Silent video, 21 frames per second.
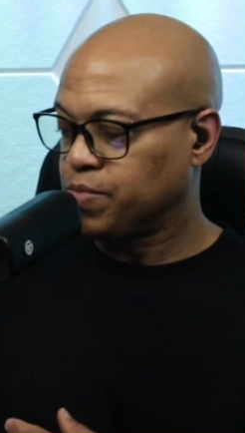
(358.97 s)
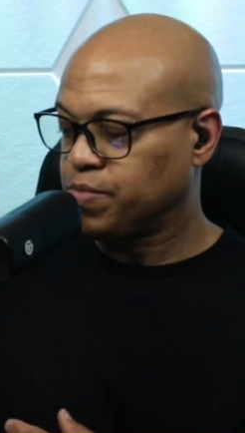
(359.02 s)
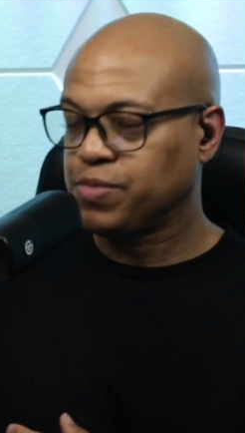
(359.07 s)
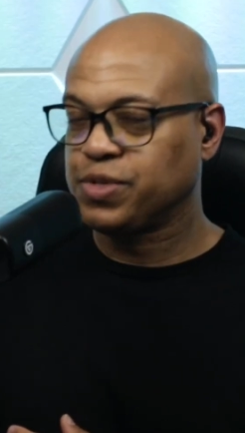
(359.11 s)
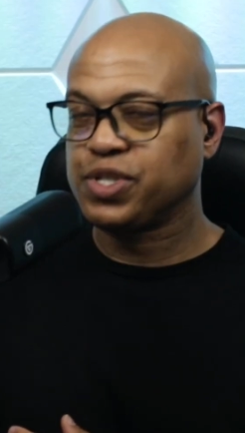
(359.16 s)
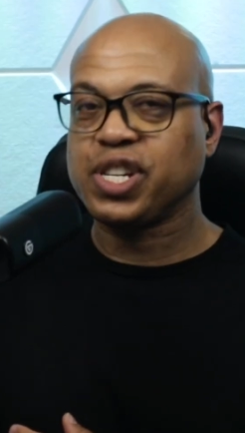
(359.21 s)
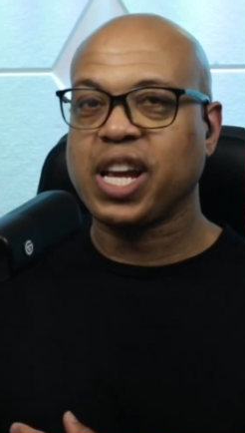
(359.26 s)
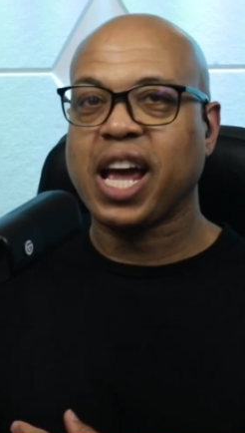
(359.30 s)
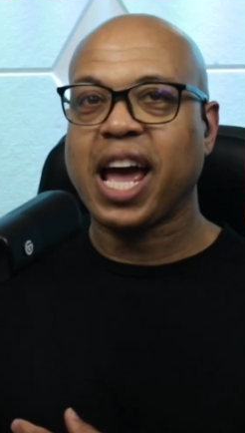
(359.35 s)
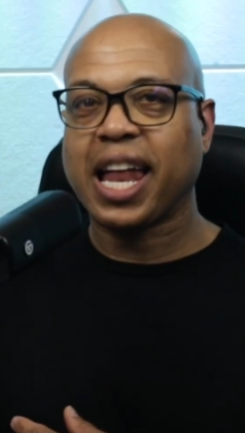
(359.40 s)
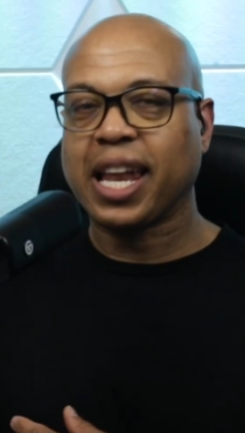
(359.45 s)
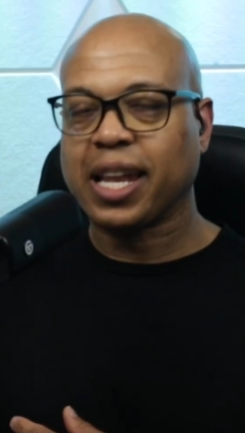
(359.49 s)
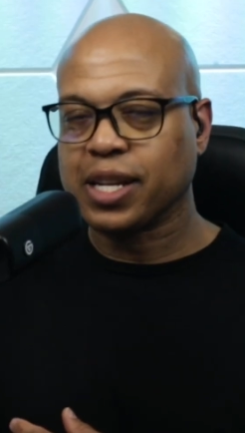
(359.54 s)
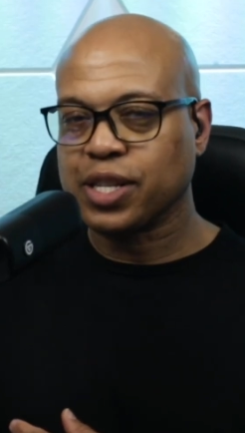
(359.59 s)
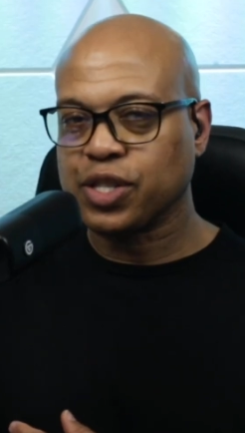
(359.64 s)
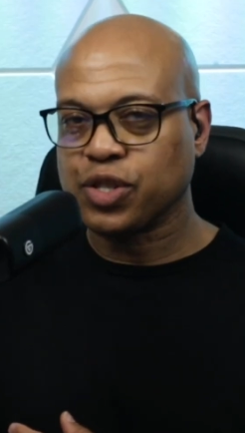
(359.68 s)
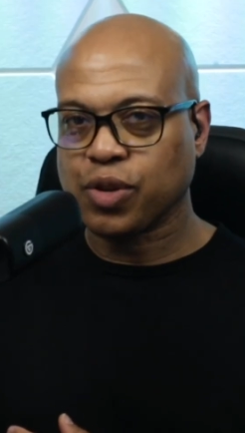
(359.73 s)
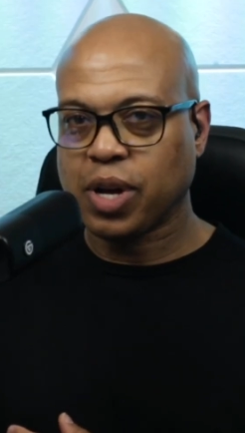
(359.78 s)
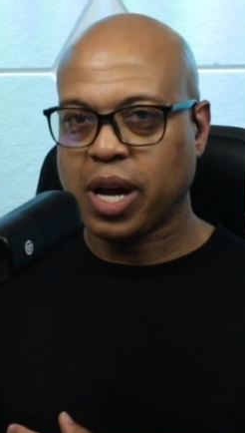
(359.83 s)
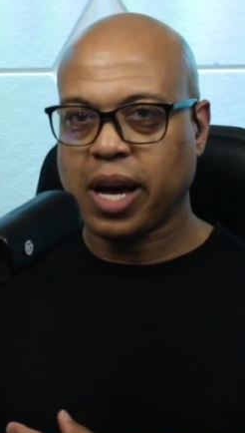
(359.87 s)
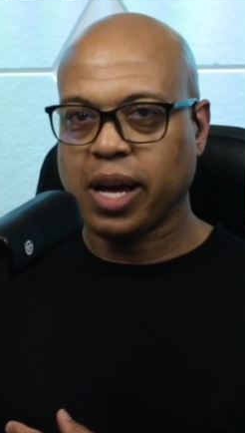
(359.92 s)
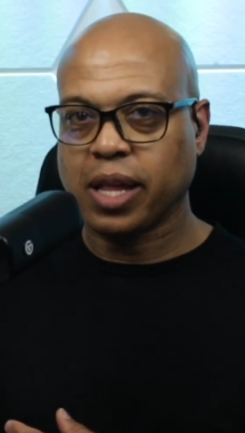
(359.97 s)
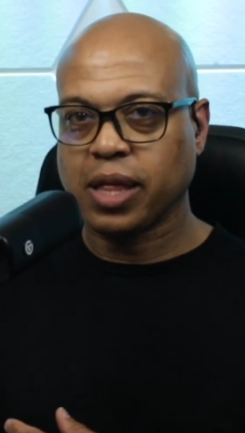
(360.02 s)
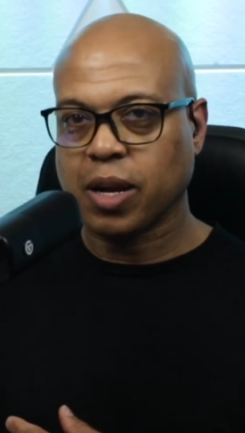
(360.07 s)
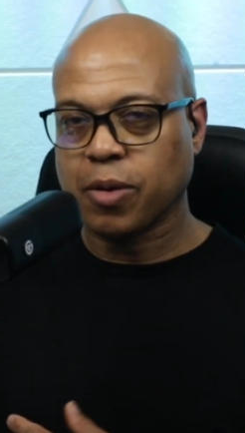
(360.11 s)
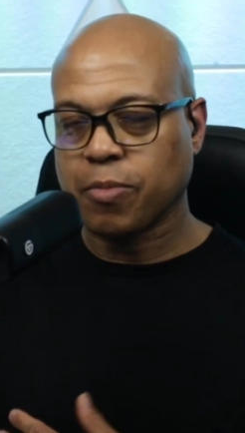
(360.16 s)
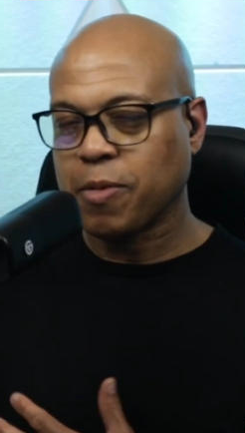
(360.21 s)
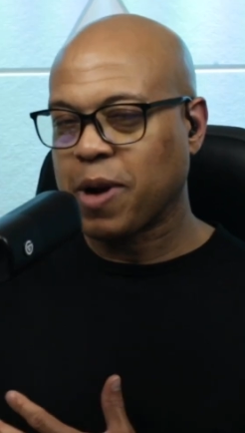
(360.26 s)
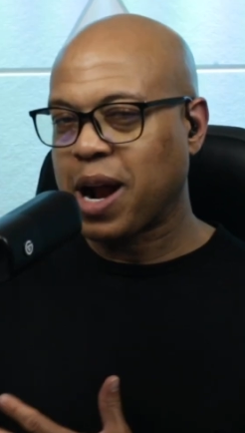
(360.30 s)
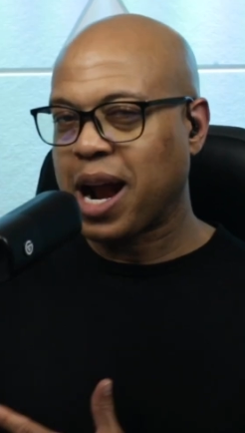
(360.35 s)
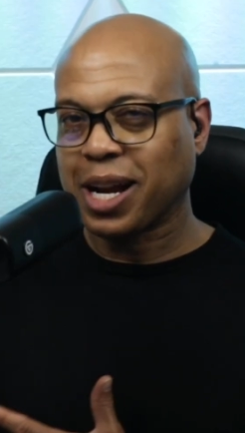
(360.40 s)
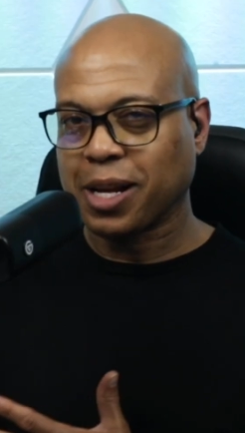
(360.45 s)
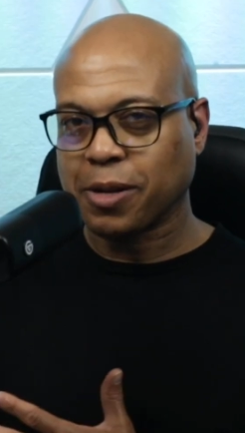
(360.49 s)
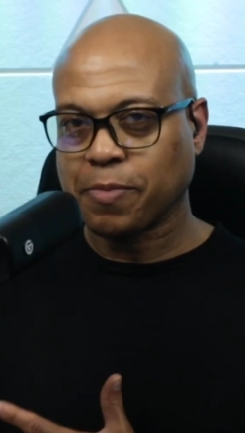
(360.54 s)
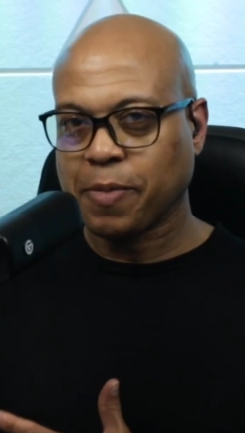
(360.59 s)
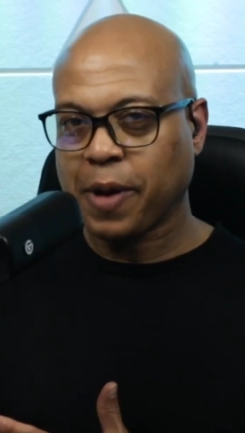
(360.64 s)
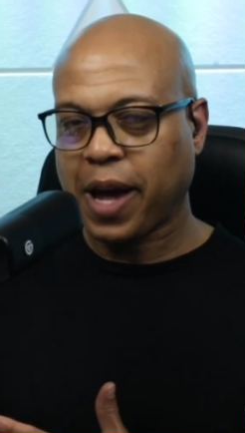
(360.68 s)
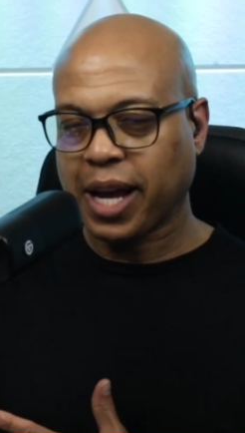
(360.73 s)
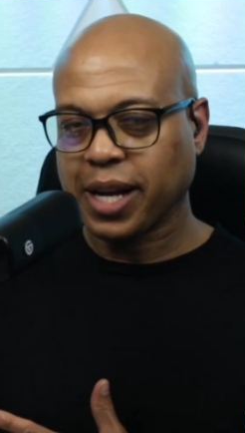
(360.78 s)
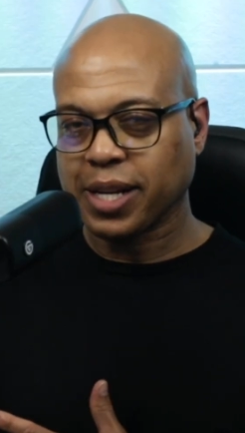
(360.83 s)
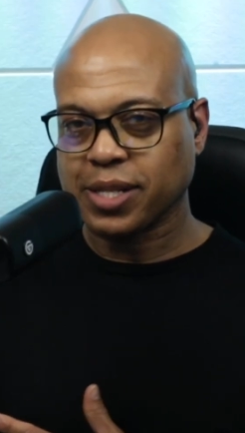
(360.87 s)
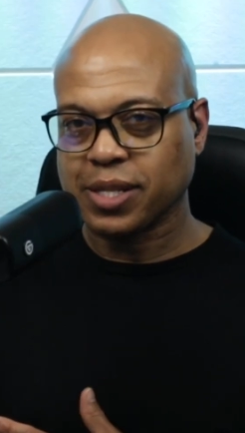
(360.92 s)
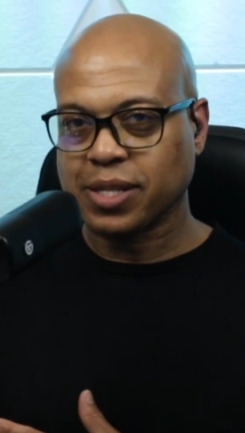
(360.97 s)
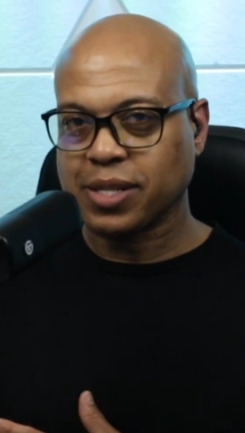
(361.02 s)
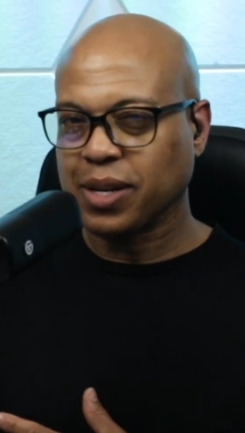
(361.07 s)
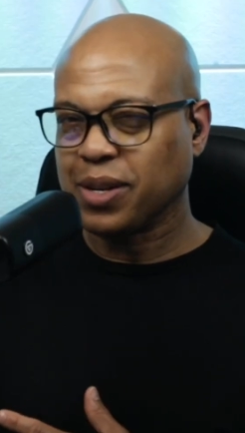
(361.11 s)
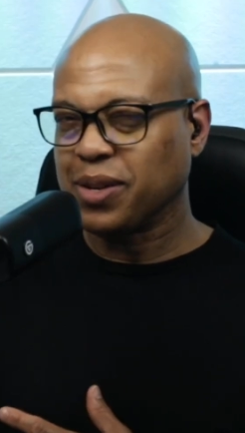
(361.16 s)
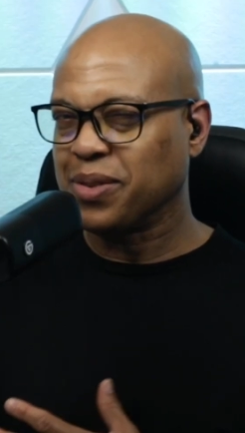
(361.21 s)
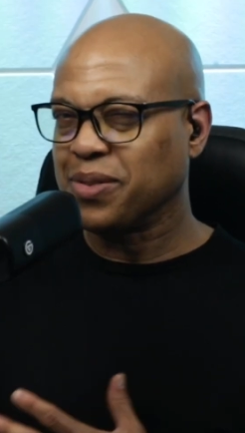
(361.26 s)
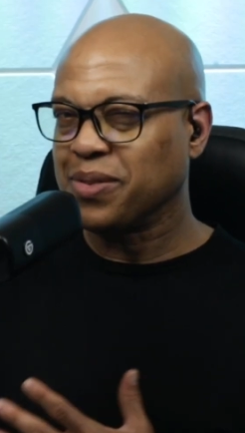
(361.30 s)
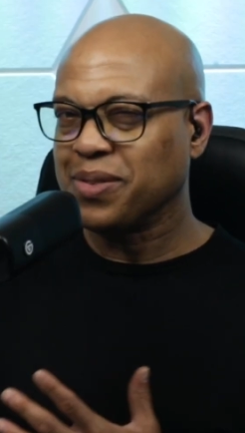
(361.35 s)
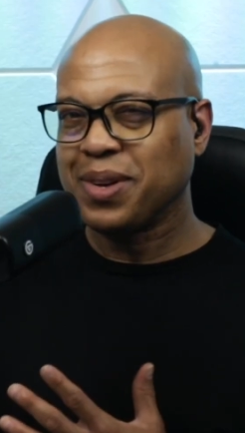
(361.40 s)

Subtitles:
challenge on their product page. So